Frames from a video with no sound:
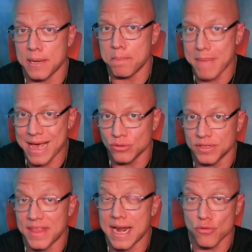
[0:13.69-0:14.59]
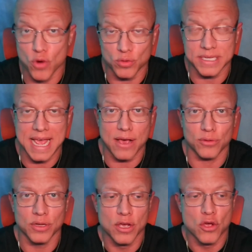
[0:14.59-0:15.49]
amount that I wrote
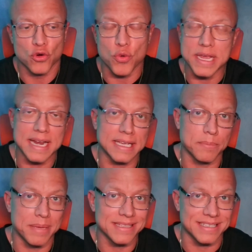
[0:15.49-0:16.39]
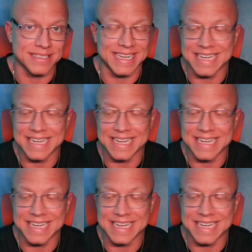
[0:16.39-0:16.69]
down, creating a business.